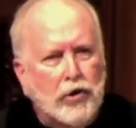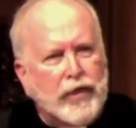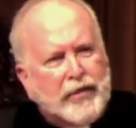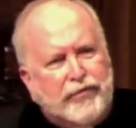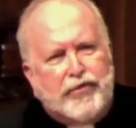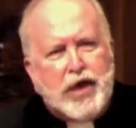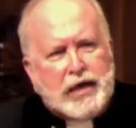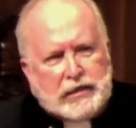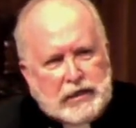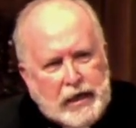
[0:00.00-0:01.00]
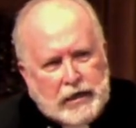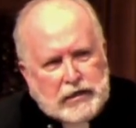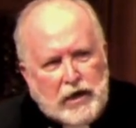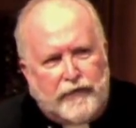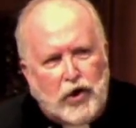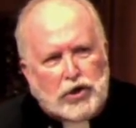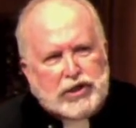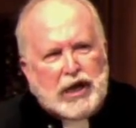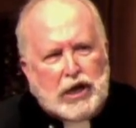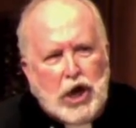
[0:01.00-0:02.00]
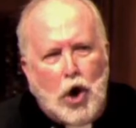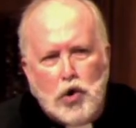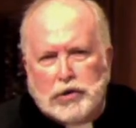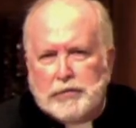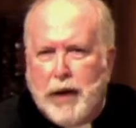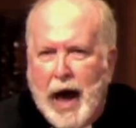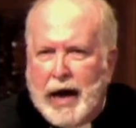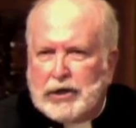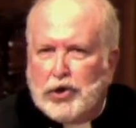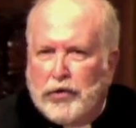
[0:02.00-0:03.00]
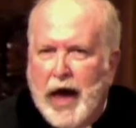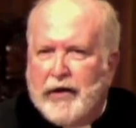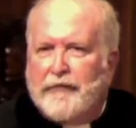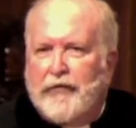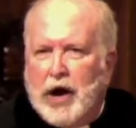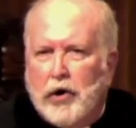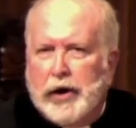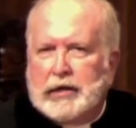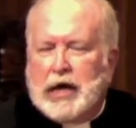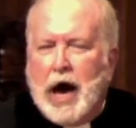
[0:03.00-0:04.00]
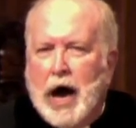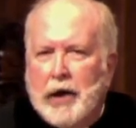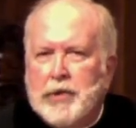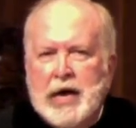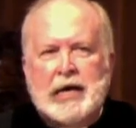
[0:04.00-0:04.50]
that this is a verse that goes back to that very time.